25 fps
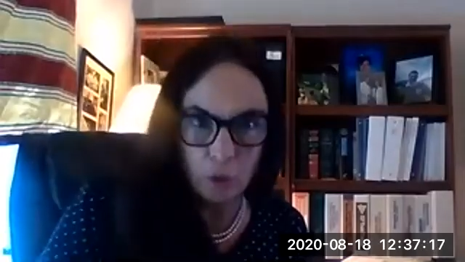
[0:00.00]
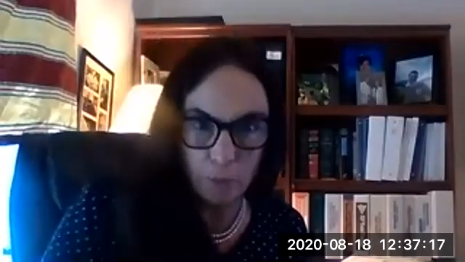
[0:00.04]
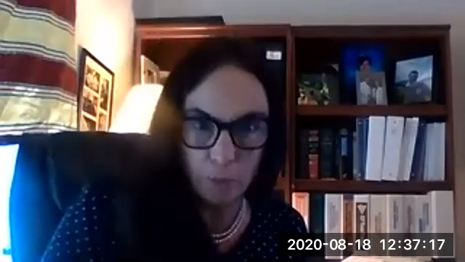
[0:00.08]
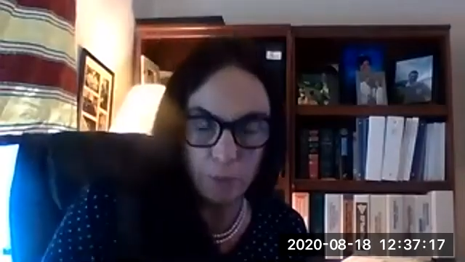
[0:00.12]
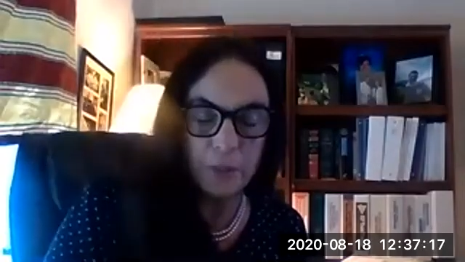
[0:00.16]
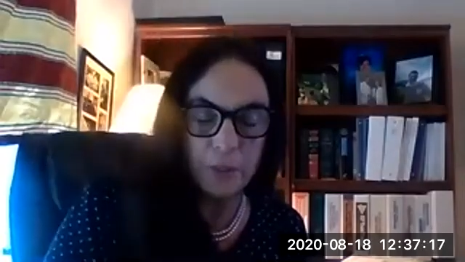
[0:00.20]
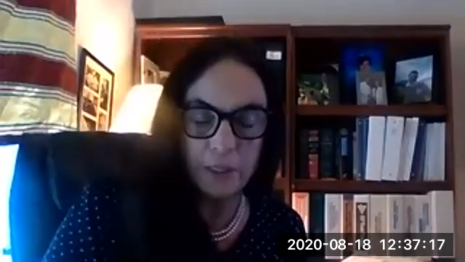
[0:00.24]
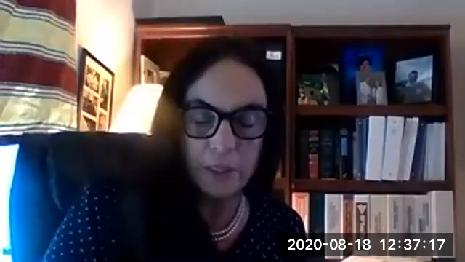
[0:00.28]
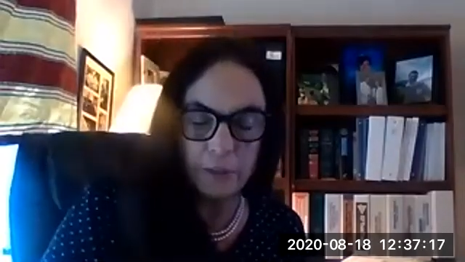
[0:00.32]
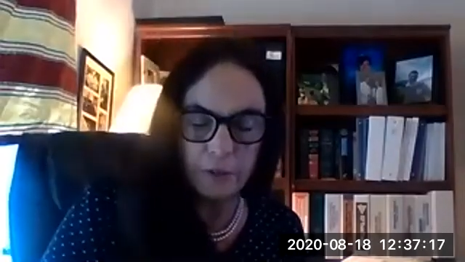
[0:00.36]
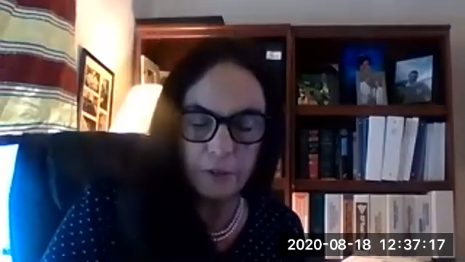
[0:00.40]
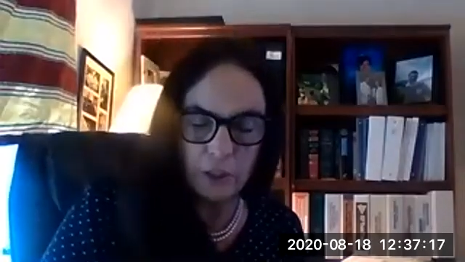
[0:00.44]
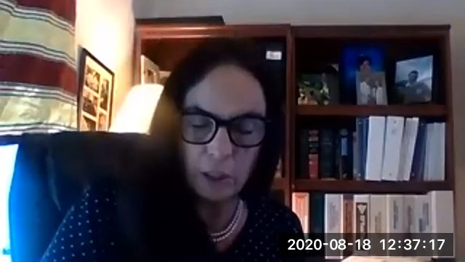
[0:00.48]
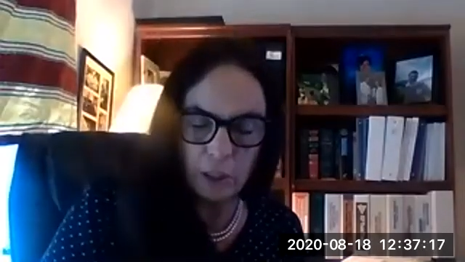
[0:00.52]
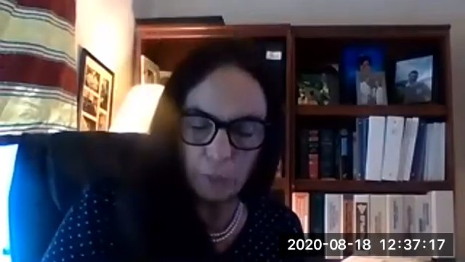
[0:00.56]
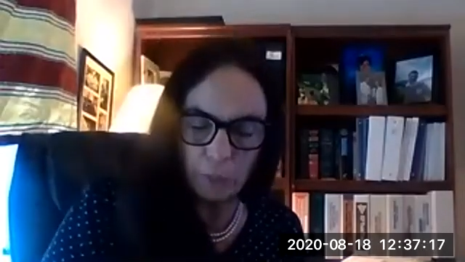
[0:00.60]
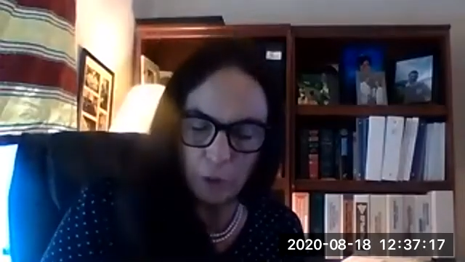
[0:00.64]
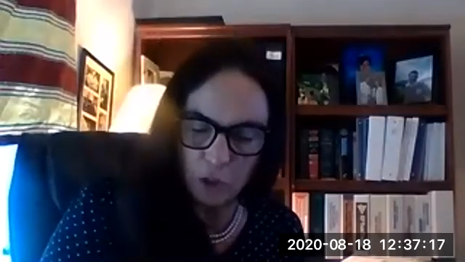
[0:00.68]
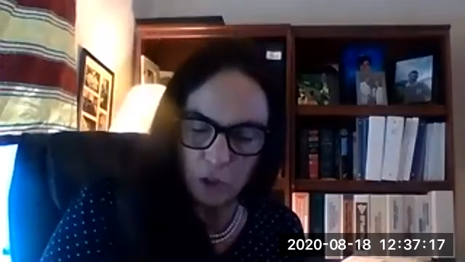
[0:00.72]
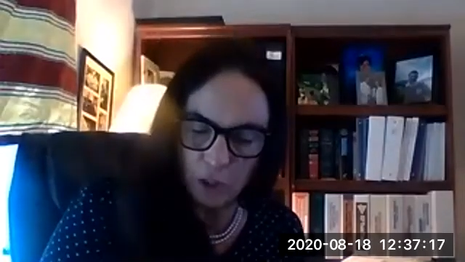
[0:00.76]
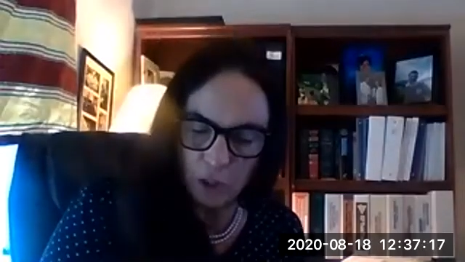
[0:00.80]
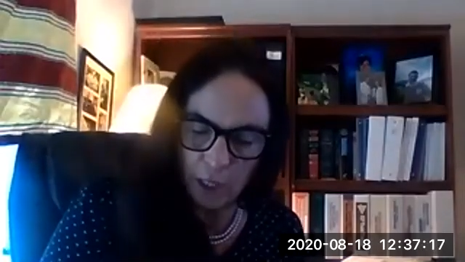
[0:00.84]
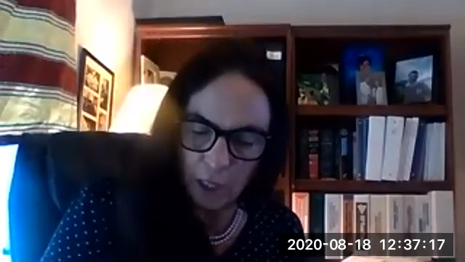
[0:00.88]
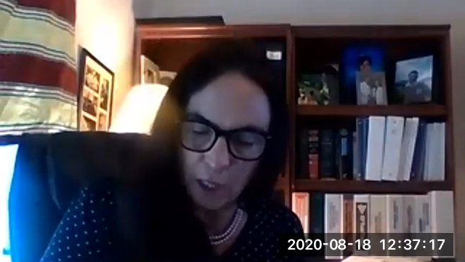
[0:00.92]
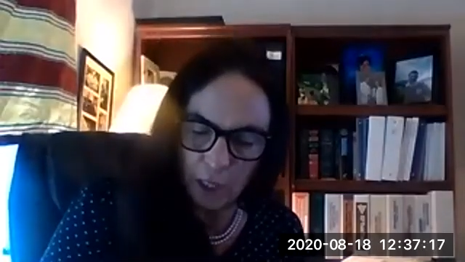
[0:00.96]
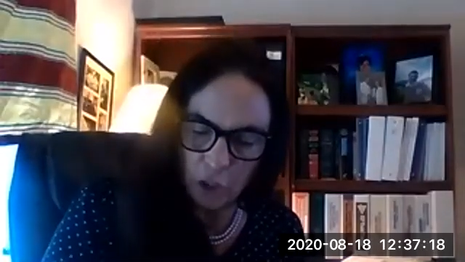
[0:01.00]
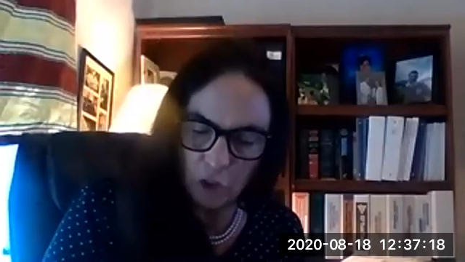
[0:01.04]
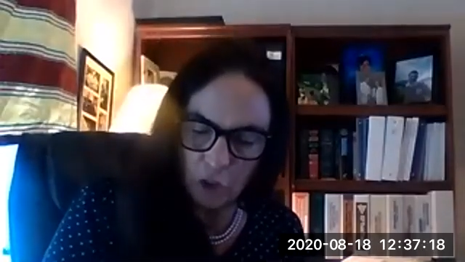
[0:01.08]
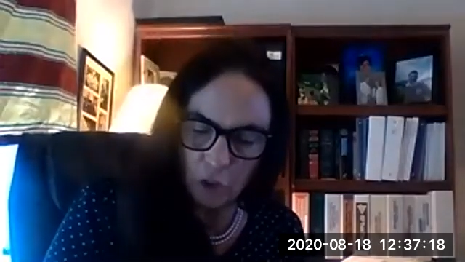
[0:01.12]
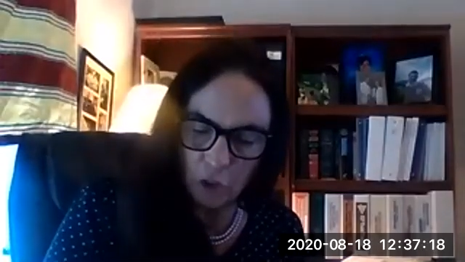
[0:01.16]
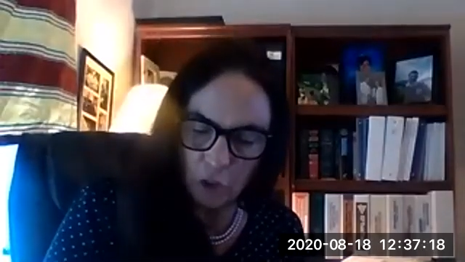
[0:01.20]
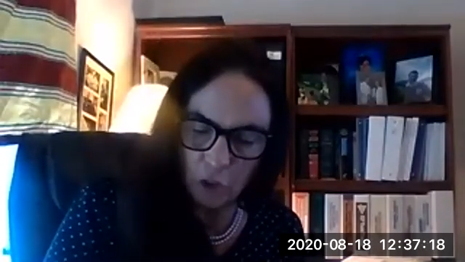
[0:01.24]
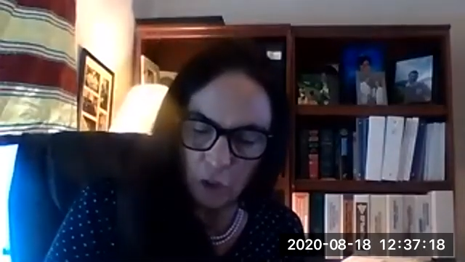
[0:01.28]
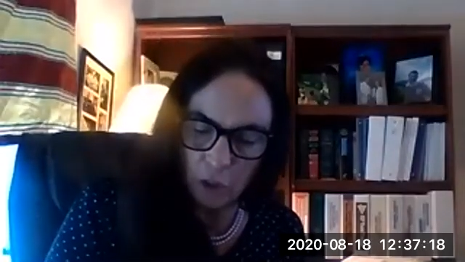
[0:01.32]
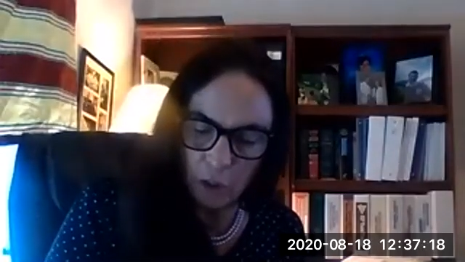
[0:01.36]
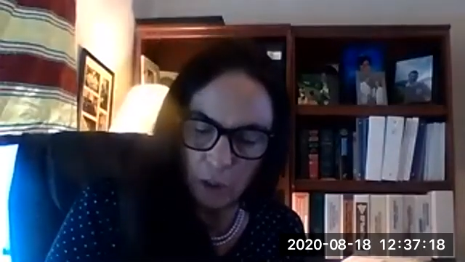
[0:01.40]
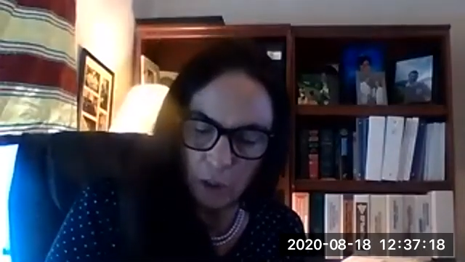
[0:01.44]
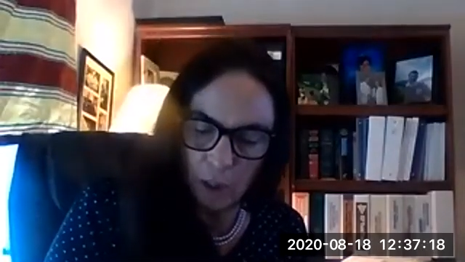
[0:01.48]
be receiving general
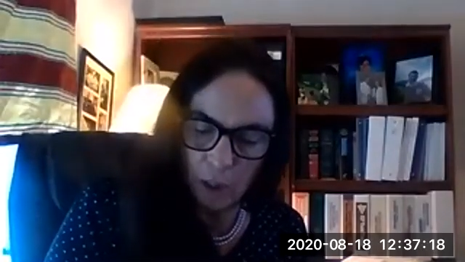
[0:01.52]
education